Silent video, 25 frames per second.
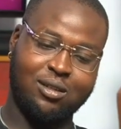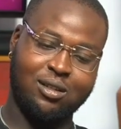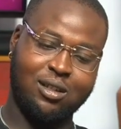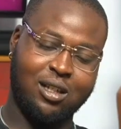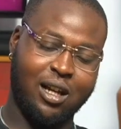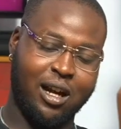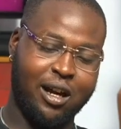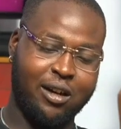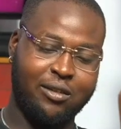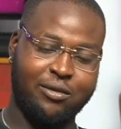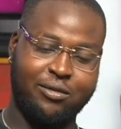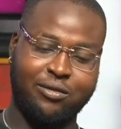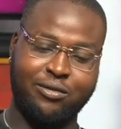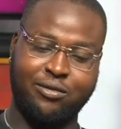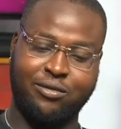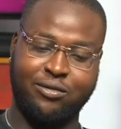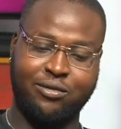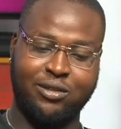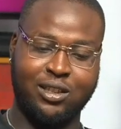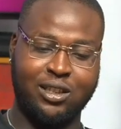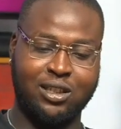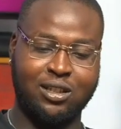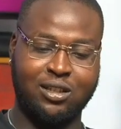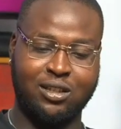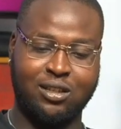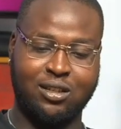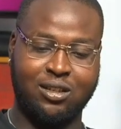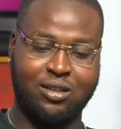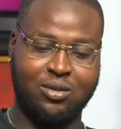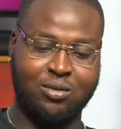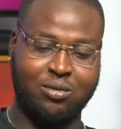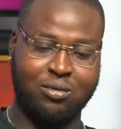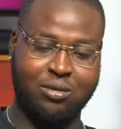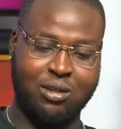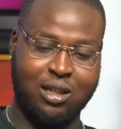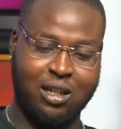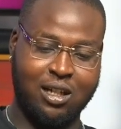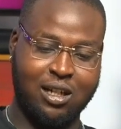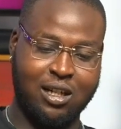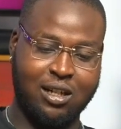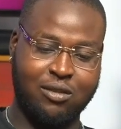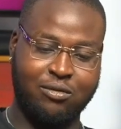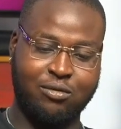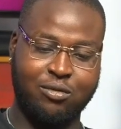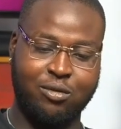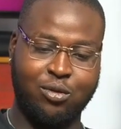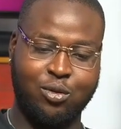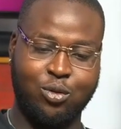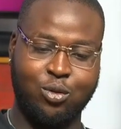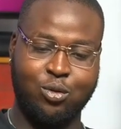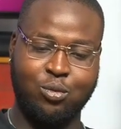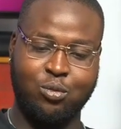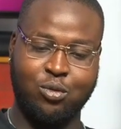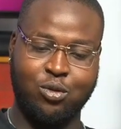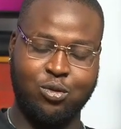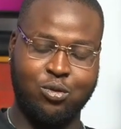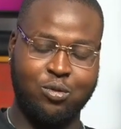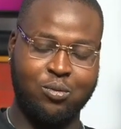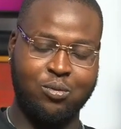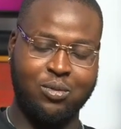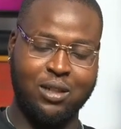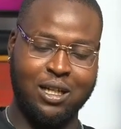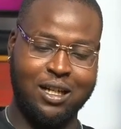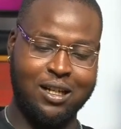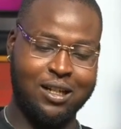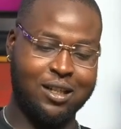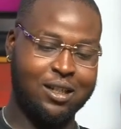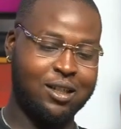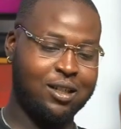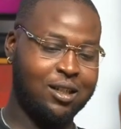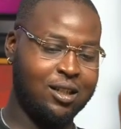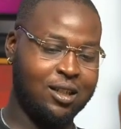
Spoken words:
I have with the Black.